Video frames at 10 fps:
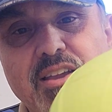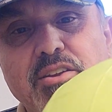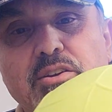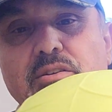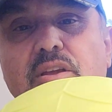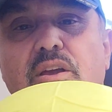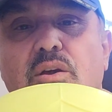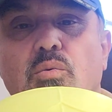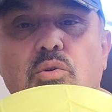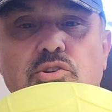and
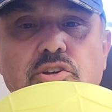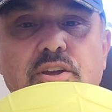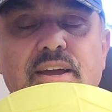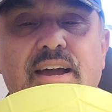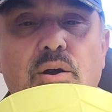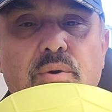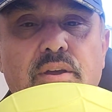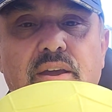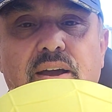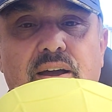we'll show you how
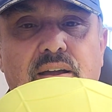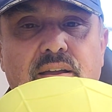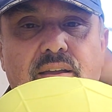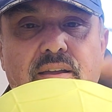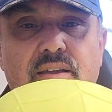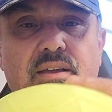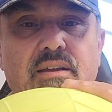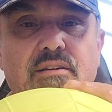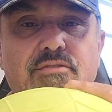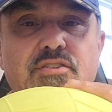we
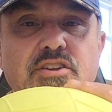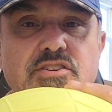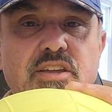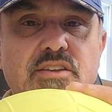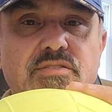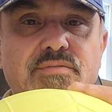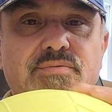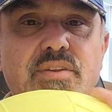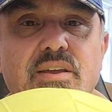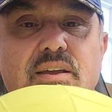finish these.
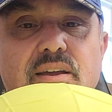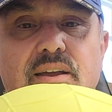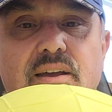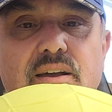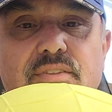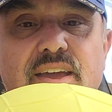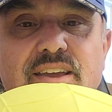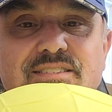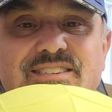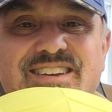
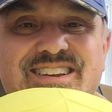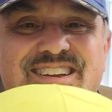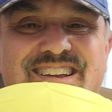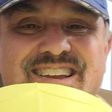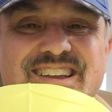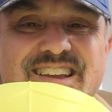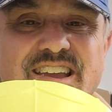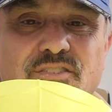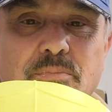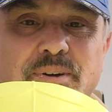Thanks.
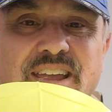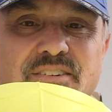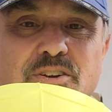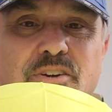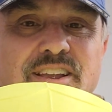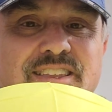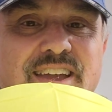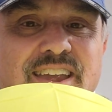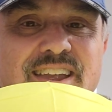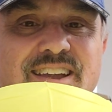Everybody have a great
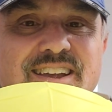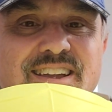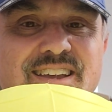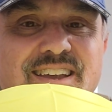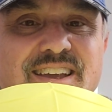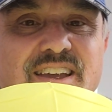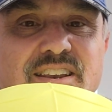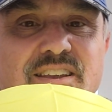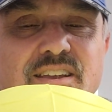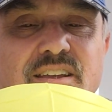day,
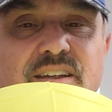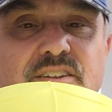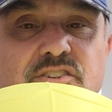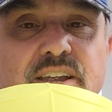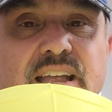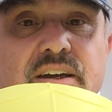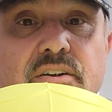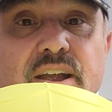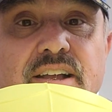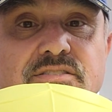and check out
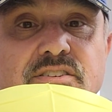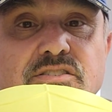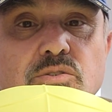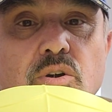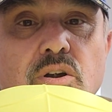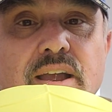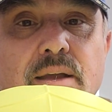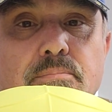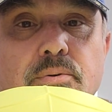our Etsy store at